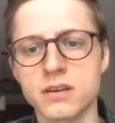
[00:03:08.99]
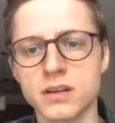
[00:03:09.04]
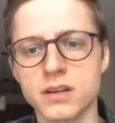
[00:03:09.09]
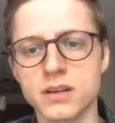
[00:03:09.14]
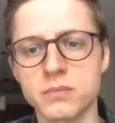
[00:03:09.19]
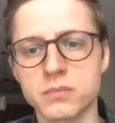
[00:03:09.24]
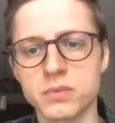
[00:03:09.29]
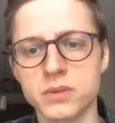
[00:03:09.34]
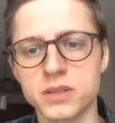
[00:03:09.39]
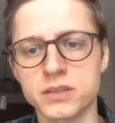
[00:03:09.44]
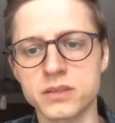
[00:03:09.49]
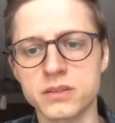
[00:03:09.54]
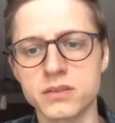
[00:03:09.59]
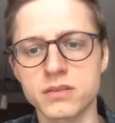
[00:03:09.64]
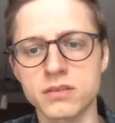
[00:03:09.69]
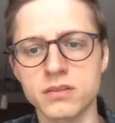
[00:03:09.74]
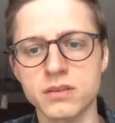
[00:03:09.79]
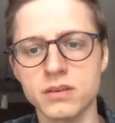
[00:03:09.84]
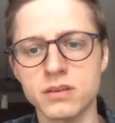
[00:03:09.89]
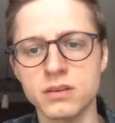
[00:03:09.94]

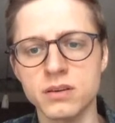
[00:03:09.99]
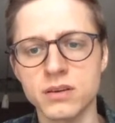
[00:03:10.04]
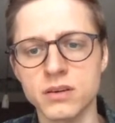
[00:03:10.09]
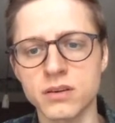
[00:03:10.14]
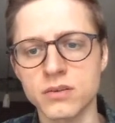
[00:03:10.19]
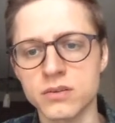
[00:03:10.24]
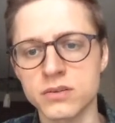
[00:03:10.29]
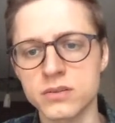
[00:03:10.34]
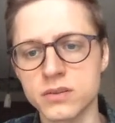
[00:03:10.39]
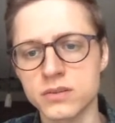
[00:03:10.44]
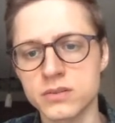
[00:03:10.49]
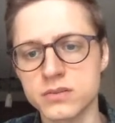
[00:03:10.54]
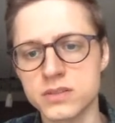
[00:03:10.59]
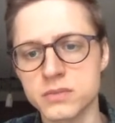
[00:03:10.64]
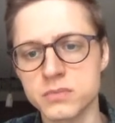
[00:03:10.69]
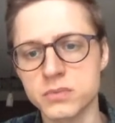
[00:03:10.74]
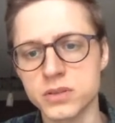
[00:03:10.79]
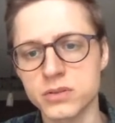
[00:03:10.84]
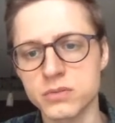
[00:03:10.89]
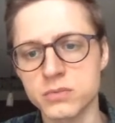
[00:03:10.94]
complete on the
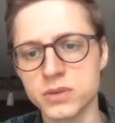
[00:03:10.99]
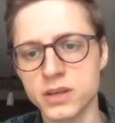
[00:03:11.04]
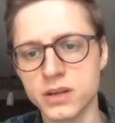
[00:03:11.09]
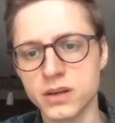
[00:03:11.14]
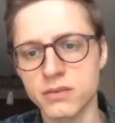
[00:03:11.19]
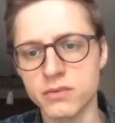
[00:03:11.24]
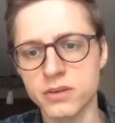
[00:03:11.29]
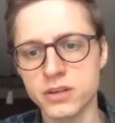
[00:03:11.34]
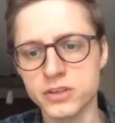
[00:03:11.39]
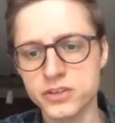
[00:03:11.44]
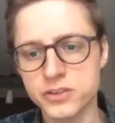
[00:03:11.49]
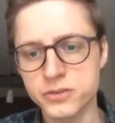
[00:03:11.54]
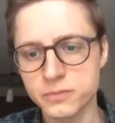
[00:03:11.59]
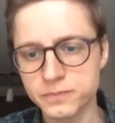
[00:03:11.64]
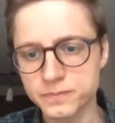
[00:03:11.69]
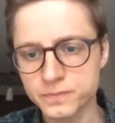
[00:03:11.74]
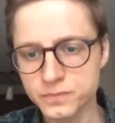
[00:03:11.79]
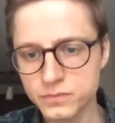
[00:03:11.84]
B2B coverage,